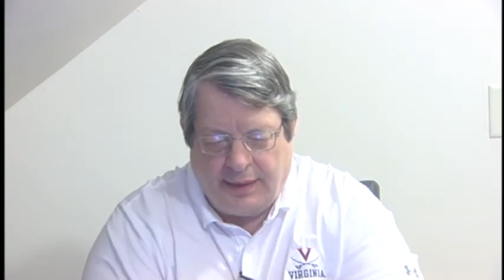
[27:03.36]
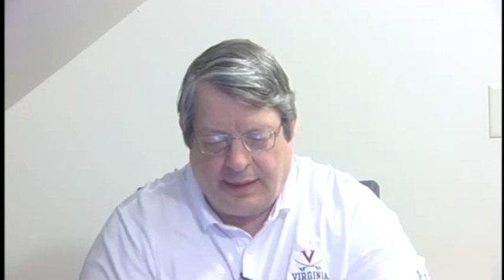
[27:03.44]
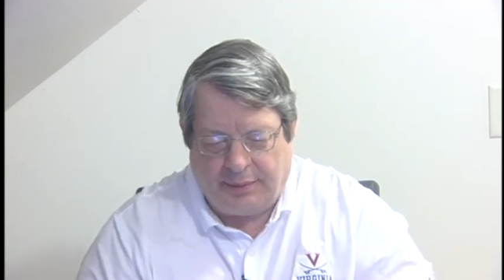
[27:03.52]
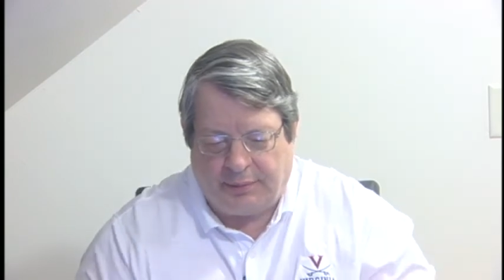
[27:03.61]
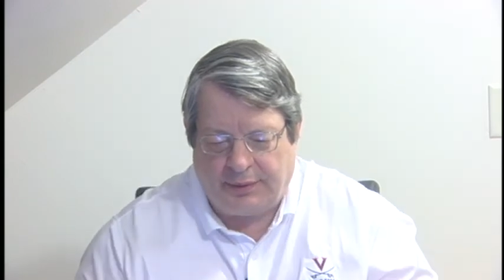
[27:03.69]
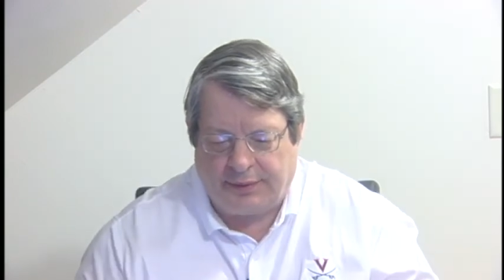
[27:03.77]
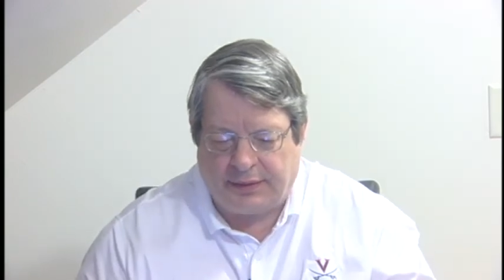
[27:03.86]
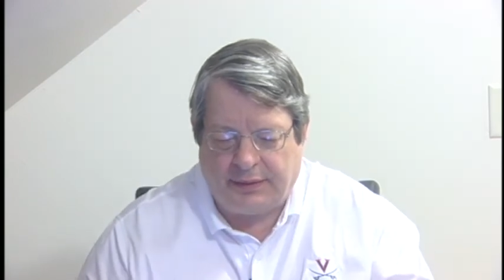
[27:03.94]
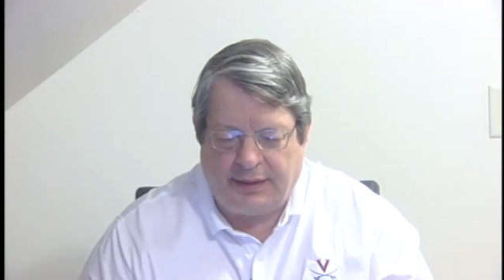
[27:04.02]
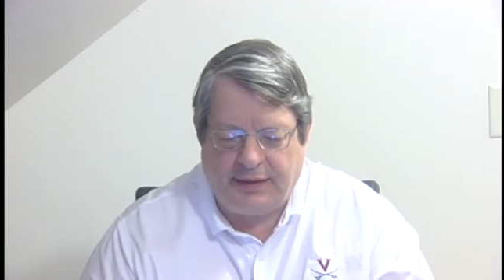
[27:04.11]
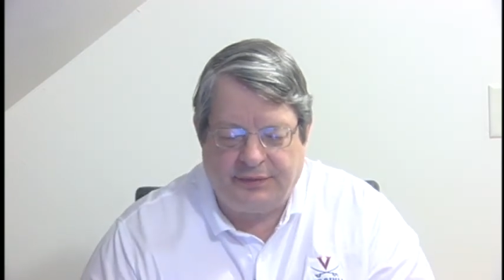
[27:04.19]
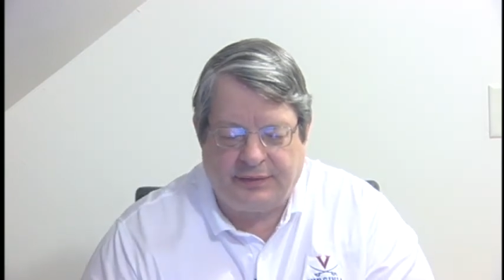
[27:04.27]
And one of the
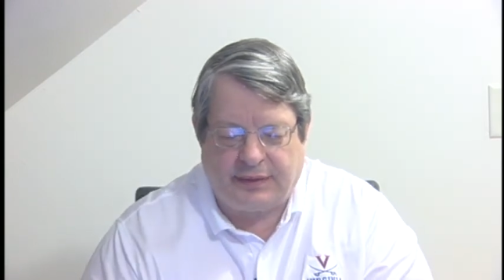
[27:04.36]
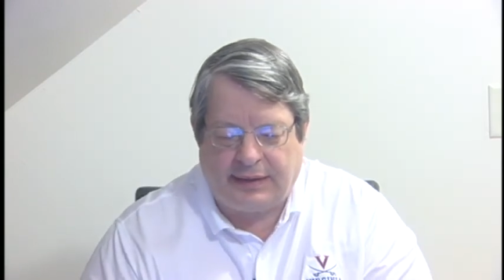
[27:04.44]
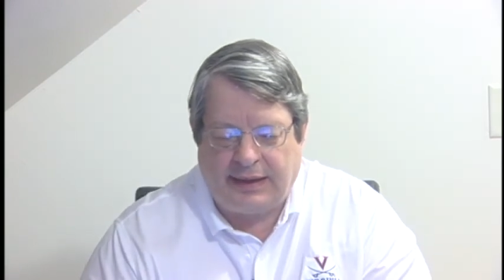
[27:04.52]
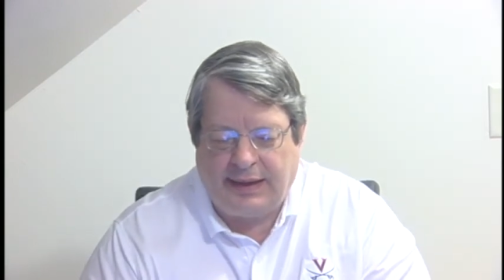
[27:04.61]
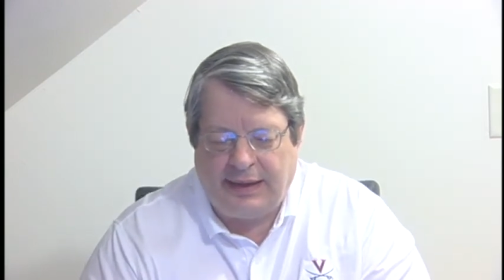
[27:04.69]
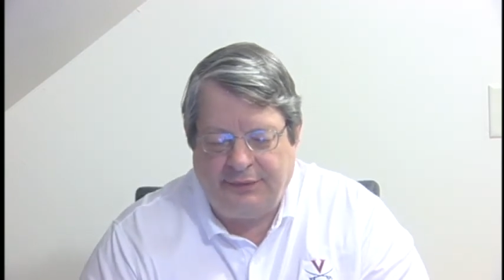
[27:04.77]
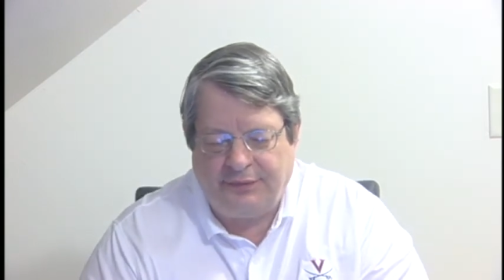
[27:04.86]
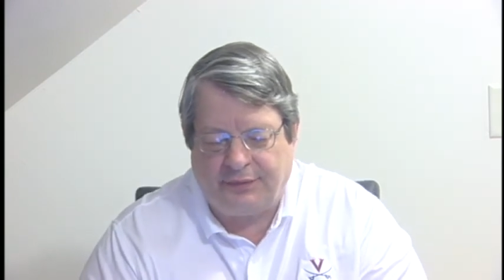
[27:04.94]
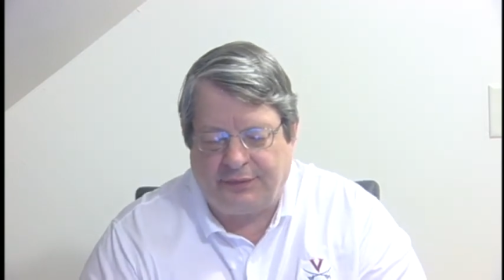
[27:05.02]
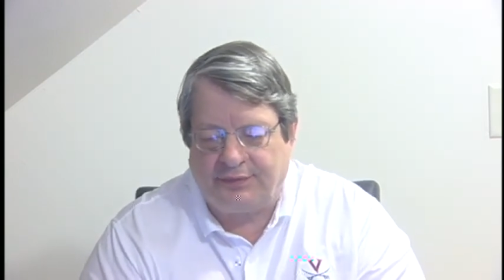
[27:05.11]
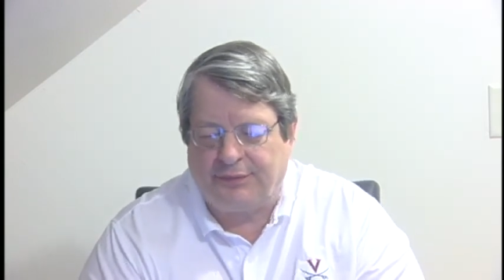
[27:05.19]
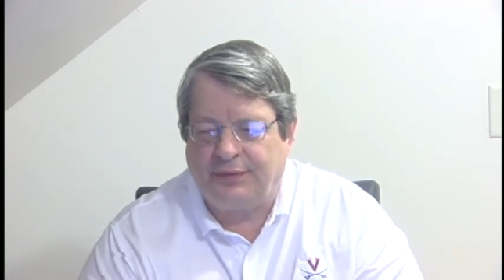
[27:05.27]
classic
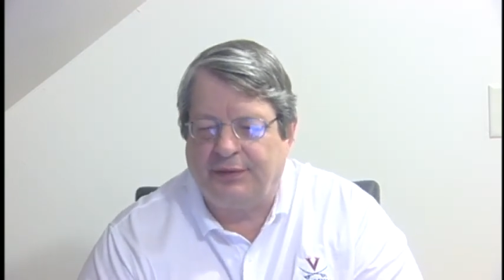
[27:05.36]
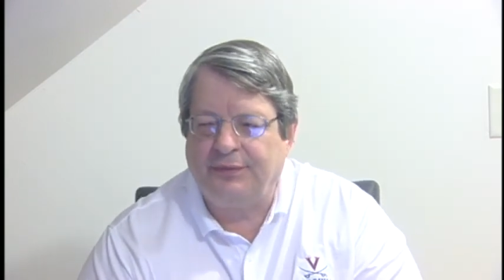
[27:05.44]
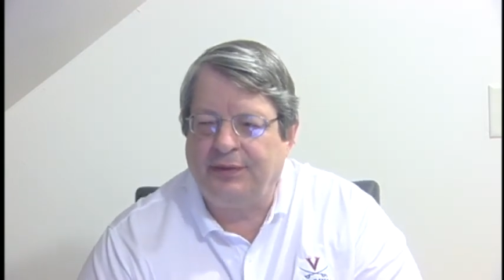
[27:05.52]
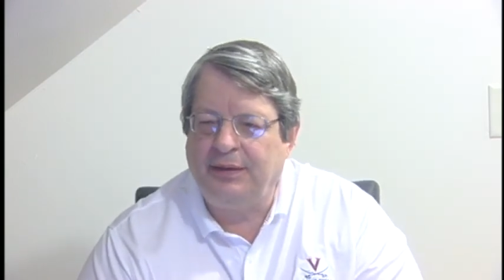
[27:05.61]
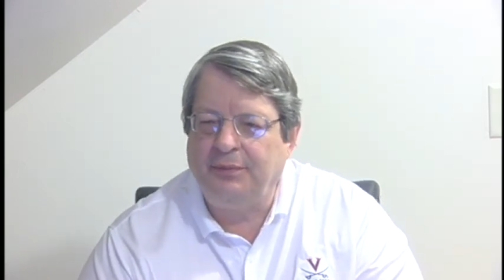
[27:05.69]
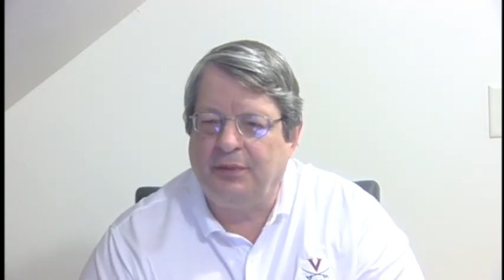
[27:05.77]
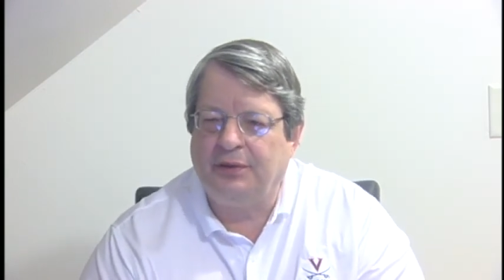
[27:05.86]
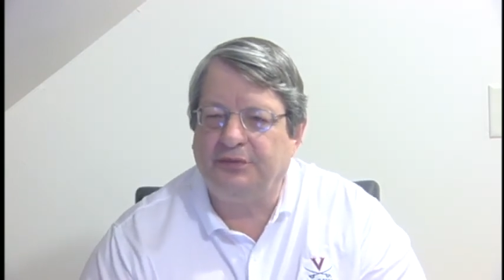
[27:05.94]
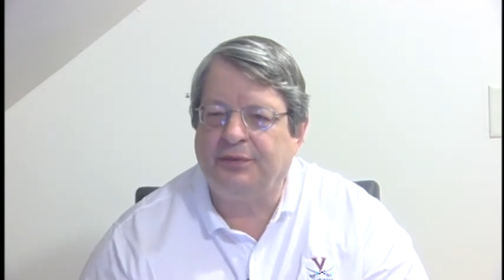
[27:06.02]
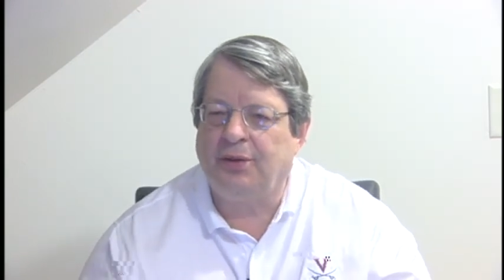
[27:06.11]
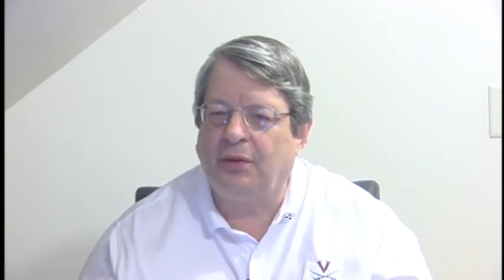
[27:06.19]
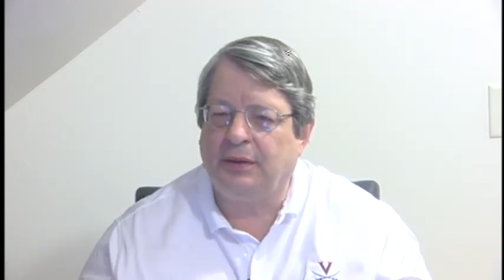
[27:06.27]
cases of this he was
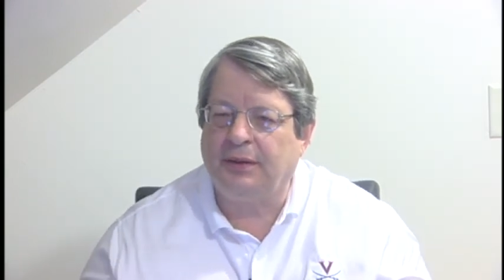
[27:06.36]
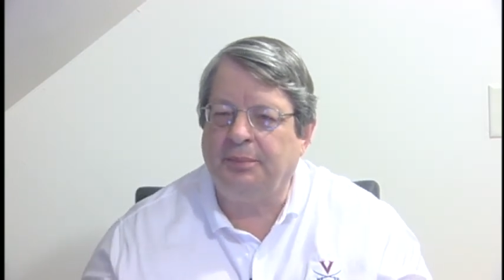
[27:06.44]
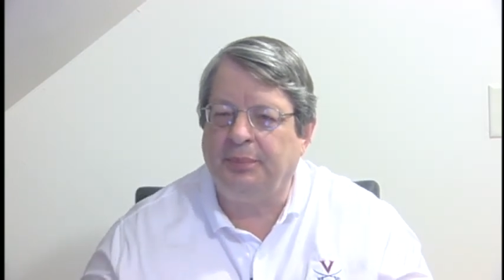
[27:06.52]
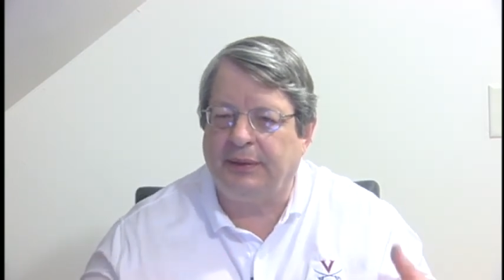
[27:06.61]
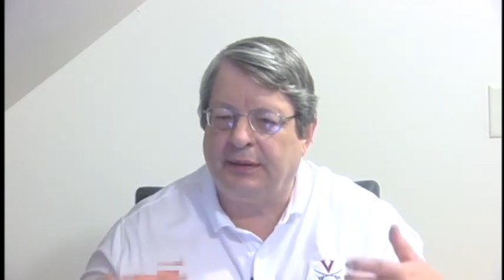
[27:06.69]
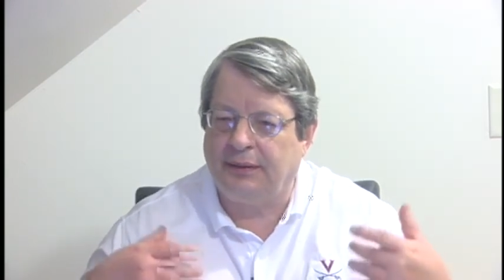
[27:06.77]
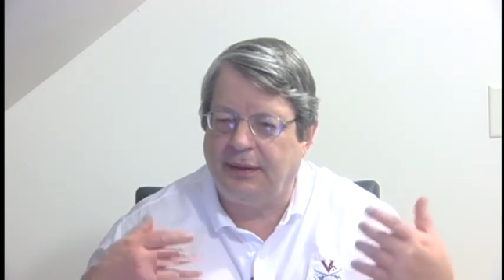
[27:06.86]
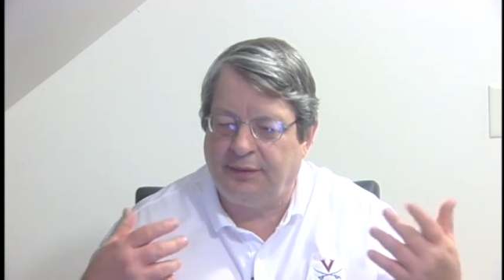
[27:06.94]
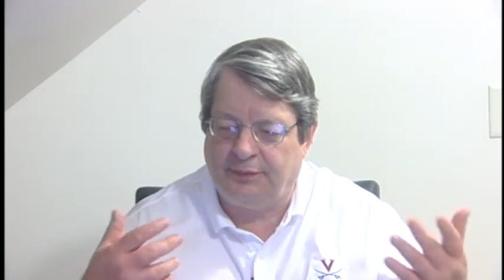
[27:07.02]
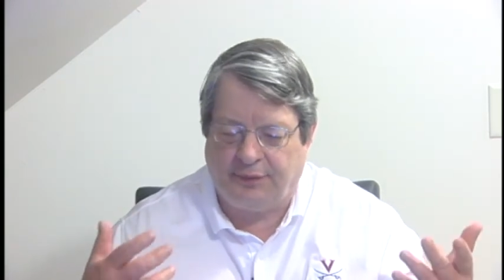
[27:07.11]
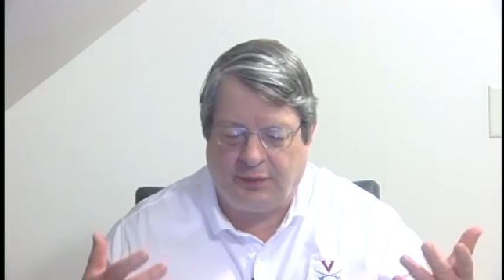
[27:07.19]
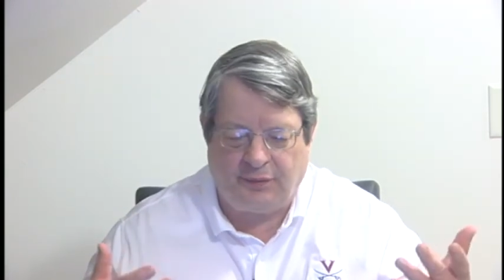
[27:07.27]
caught up in and
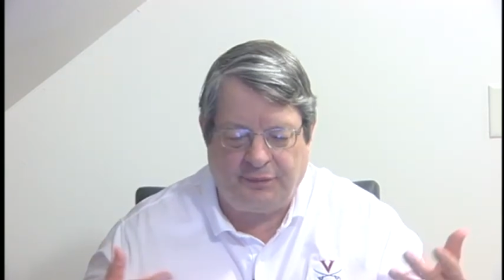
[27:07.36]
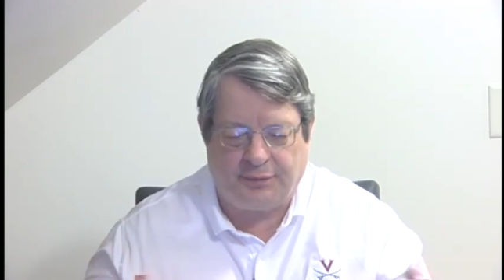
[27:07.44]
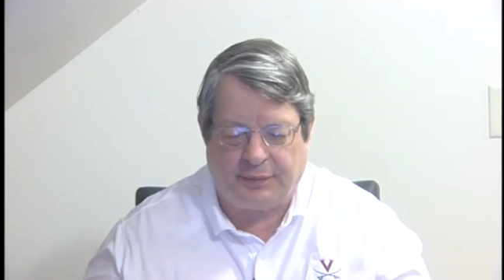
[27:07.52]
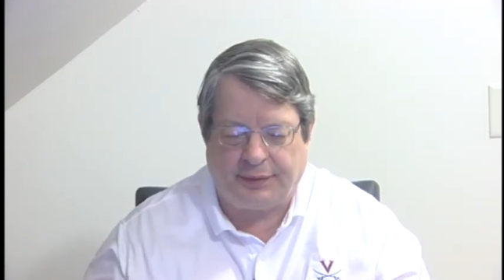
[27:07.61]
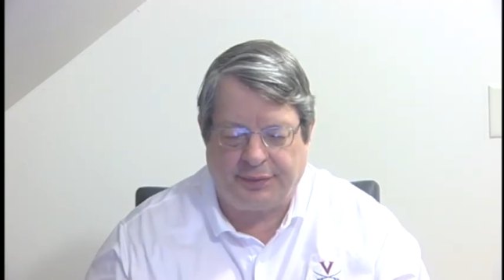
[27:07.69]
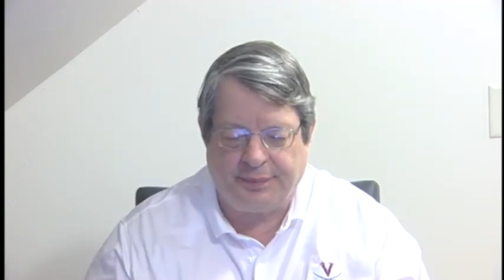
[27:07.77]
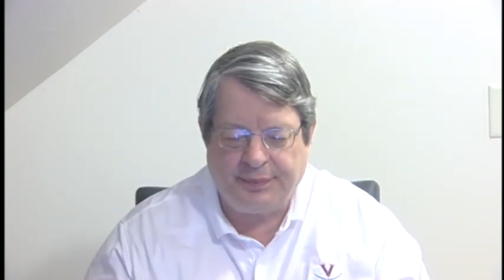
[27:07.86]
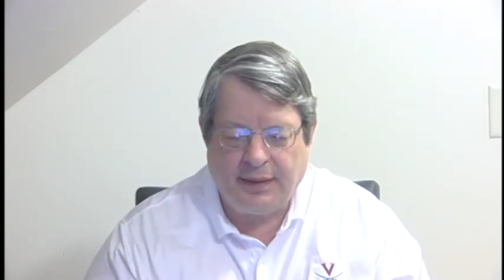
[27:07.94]
involved with,